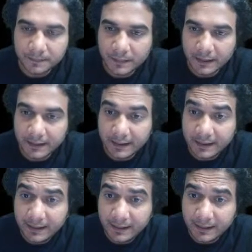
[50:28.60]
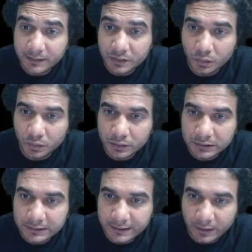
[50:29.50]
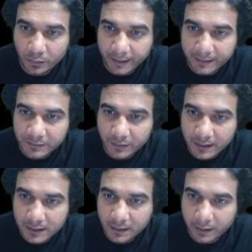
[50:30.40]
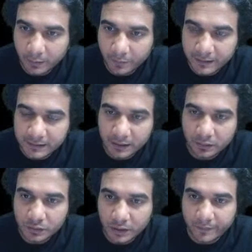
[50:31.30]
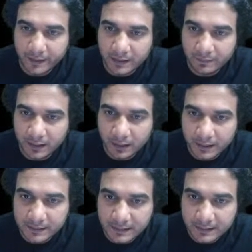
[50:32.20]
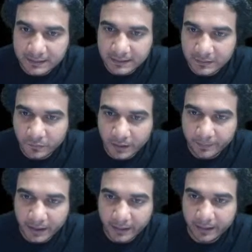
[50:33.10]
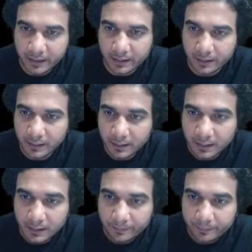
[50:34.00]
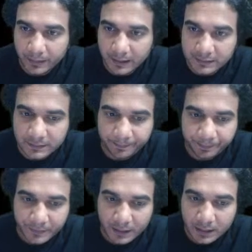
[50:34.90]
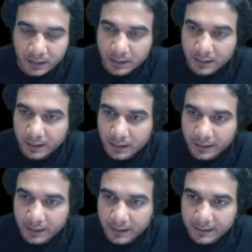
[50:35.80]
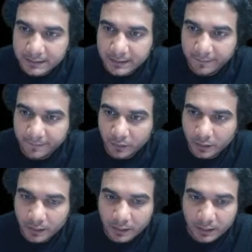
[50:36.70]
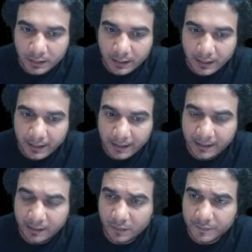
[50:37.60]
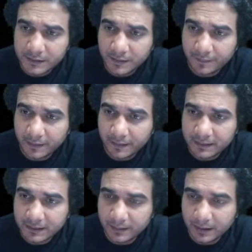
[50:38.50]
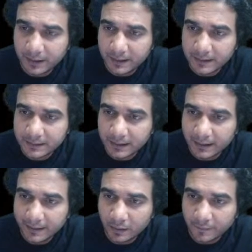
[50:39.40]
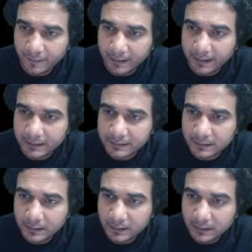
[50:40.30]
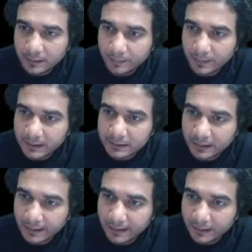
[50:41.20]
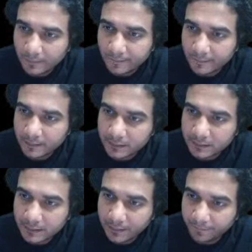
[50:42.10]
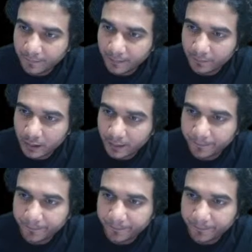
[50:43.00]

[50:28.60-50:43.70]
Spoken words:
and e raised to C2x. You can't remove this C2. So effectively, now you can see this is one parameter, plus. Now you can write C4, ln of C5x can be written as ln of x plus ln of C5, okay?